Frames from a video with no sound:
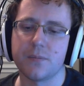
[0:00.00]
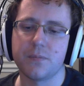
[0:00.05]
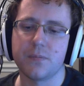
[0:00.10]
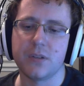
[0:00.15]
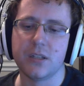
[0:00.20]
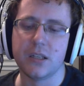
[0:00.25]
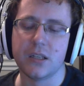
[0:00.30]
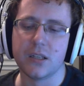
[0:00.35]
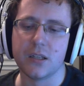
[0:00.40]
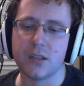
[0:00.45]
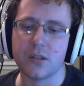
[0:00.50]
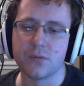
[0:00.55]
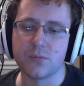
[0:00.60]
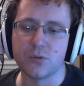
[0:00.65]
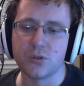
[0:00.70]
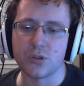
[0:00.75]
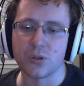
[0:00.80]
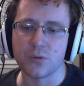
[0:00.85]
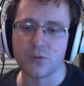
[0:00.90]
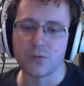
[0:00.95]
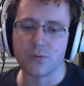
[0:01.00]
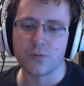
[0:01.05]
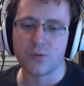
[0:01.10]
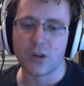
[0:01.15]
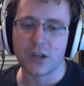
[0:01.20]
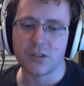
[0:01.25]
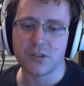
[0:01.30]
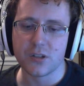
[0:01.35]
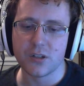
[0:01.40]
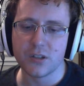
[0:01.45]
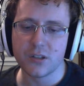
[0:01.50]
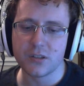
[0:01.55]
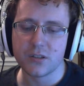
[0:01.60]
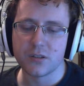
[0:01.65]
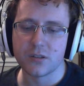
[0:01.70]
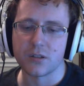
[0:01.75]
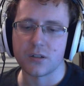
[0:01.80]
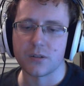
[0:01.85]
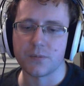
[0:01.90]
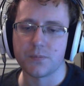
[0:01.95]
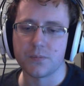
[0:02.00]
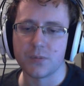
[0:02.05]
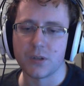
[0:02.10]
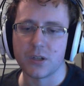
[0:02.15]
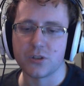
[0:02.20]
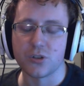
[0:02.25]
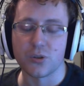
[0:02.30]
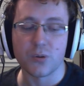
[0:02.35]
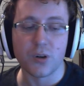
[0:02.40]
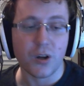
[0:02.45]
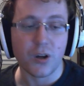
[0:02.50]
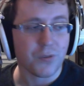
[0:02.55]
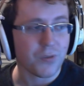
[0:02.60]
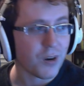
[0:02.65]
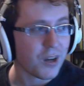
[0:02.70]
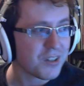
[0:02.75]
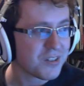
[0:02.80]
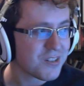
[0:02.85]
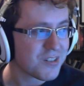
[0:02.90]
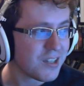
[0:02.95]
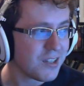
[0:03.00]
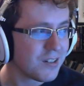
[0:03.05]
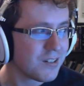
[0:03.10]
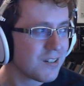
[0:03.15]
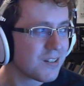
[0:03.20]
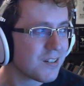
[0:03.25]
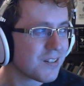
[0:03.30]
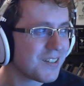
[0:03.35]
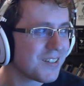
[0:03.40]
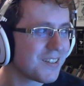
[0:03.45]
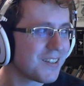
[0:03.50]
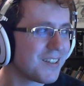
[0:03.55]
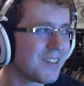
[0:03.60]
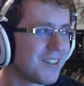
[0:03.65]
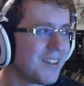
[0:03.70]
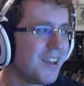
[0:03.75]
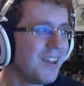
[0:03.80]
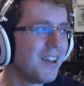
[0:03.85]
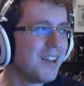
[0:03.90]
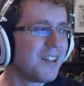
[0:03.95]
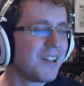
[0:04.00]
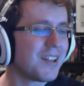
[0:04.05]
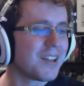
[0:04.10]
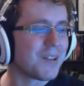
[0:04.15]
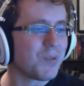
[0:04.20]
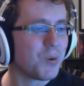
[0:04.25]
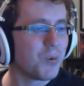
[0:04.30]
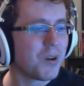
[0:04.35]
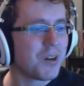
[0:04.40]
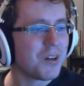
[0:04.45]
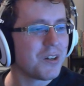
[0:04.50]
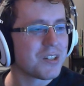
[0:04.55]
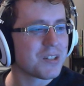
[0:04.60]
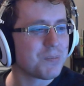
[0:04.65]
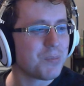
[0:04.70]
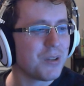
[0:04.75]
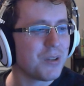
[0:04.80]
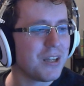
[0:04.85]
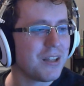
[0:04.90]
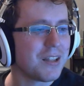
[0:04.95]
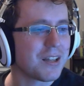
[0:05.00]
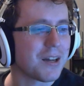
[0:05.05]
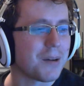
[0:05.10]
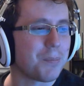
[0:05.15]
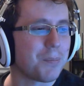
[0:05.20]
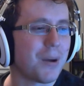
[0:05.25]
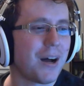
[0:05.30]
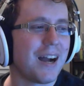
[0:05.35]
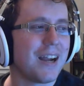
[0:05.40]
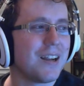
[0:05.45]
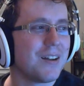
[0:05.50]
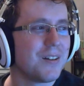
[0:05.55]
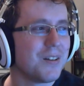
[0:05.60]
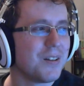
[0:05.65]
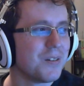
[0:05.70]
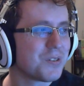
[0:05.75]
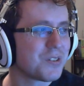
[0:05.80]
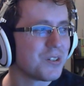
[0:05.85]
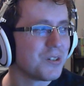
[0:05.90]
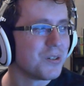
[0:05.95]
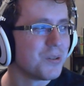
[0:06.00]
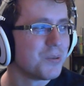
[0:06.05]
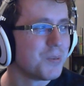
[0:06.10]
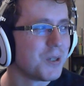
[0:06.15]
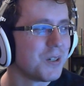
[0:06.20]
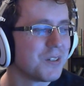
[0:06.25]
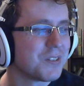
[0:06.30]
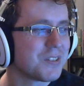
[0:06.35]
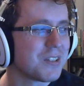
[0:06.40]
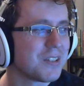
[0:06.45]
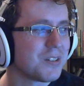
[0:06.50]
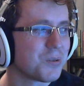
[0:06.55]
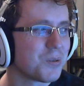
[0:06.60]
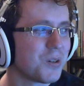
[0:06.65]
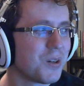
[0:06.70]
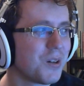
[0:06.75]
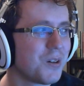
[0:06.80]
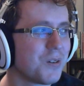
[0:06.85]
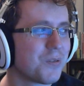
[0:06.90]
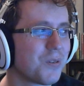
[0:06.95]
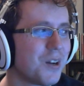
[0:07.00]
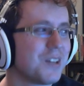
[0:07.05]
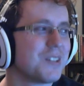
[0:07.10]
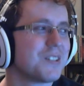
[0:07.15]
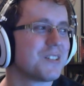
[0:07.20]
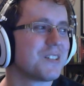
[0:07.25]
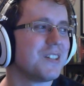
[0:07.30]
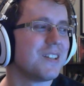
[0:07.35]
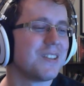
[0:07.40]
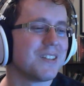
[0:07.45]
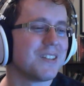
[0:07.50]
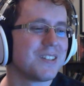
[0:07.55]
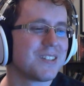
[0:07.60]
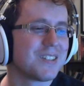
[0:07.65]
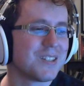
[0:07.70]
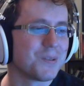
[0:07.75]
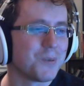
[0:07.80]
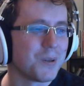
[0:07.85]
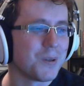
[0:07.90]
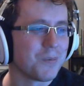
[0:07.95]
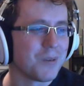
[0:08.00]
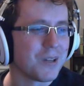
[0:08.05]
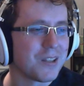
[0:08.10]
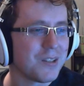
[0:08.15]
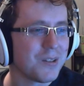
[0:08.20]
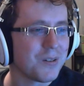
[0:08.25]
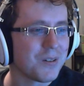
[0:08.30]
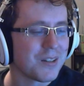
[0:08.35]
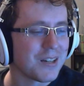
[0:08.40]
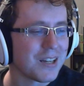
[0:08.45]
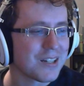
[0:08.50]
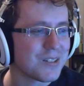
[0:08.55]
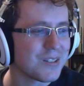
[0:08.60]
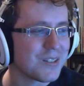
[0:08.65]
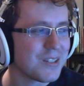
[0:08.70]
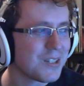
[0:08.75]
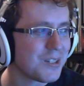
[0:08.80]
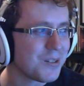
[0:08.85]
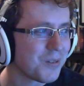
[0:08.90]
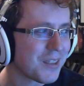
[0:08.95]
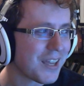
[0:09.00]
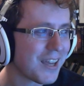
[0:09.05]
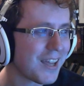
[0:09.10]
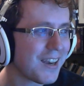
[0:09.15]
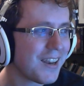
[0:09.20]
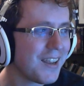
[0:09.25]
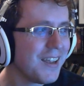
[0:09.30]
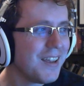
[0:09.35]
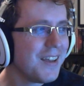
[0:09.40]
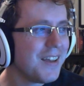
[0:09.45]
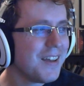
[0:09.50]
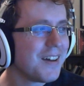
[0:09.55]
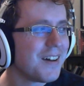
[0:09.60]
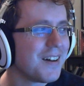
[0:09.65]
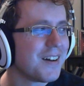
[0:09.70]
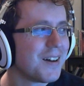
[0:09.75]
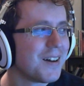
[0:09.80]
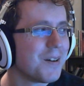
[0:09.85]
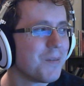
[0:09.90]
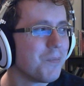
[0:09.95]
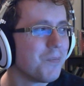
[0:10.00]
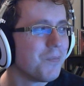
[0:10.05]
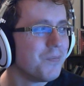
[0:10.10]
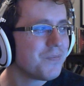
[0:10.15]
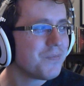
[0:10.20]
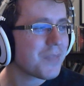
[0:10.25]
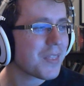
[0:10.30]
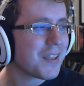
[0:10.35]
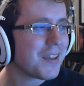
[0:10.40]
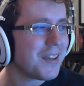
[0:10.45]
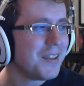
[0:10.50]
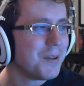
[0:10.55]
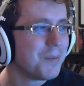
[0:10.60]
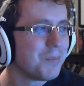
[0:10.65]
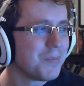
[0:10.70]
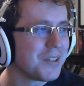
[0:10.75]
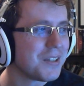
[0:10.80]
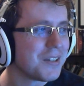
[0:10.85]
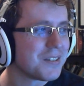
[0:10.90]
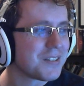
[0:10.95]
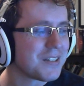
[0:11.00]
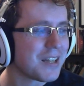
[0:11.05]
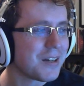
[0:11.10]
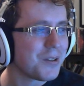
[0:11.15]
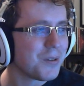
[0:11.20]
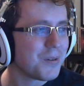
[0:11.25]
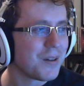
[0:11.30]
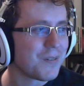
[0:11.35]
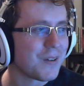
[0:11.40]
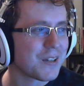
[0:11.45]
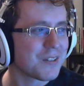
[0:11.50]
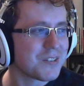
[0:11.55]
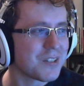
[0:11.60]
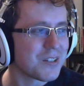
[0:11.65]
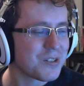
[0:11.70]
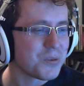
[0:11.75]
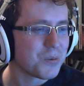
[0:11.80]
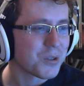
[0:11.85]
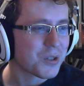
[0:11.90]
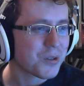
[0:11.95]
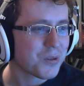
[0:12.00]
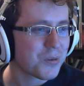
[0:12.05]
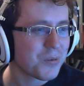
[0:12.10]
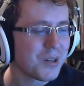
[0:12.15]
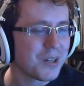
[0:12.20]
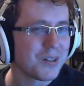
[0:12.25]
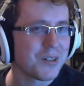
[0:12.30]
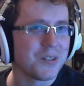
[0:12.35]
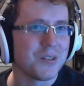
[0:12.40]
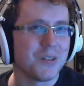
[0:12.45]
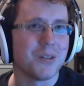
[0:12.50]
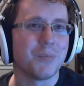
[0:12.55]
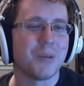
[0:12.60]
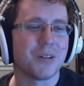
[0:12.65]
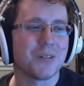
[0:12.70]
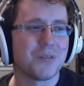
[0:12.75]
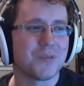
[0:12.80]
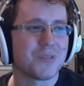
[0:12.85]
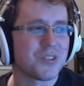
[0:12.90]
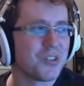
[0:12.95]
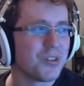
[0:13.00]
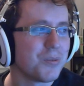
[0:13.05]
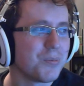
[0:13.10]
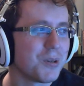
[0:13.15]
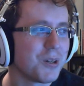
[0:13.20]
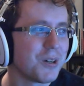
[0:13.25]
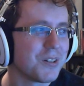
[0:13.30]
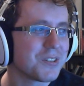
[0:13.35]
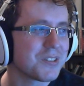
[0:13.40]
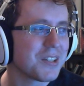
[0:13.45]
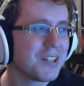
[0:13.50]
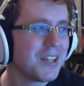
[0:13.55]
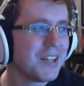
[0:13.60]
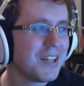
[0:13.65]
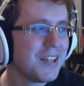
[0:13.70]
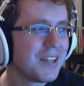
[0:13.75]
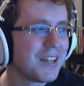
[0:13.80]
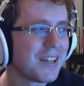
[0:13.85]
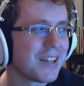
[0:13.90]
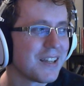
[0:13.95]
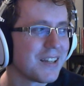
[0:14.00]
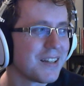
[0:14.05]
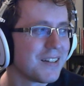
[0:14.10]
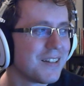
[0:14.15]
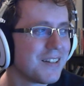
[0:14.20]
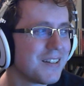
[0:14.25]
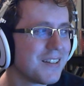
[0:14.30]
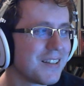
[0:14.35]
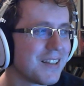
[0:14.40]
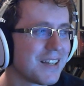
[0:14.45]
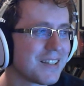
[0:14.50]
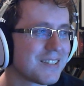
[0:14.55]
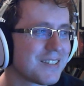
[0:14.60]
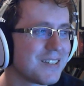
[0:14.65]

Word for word: the Jotun Frostheart, or Jarrall Frostkin. Like, if you want to just play, like, a pile of snowballs and Jarrall Frostkin, this is one way that you can actually do that. Because now you have access to a critical amount of snowballs, and that's